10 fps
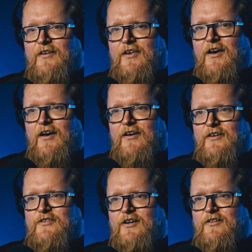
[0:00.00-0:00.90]
a lot of that
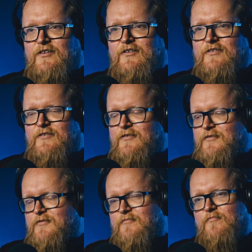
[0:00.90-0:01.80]
happening. And
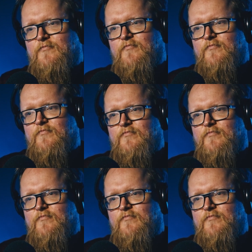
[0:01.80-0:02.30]
although